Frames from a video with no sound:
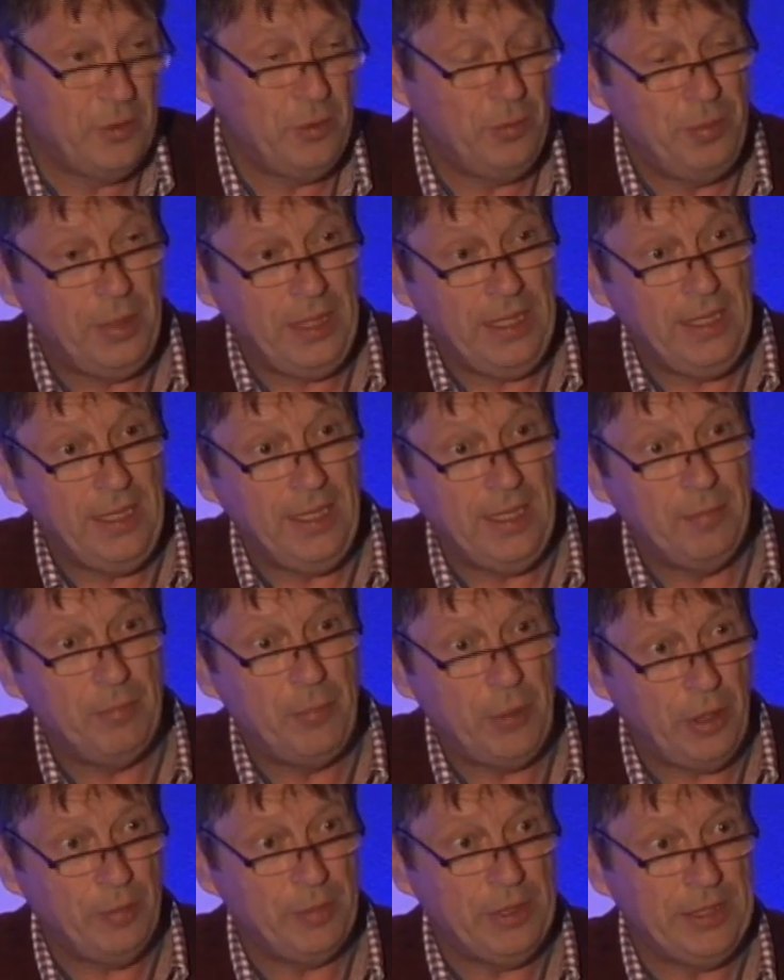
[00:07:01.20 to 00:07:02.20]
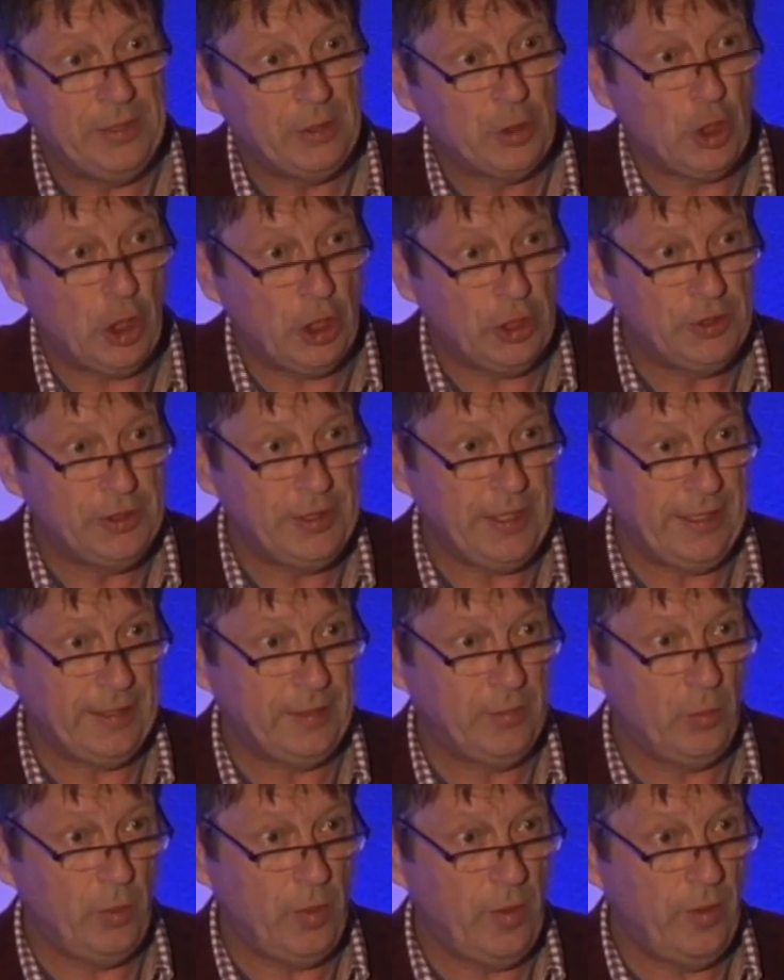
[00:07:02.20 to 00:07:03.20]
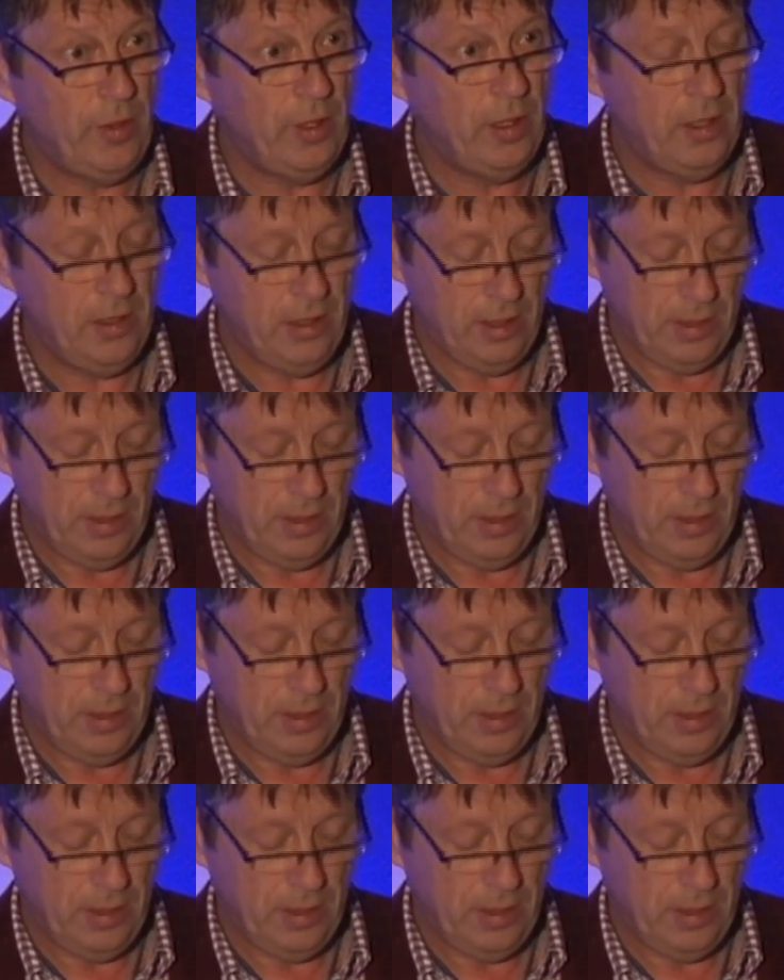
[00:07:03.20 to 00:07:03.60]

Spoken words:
to be in permanent contact with the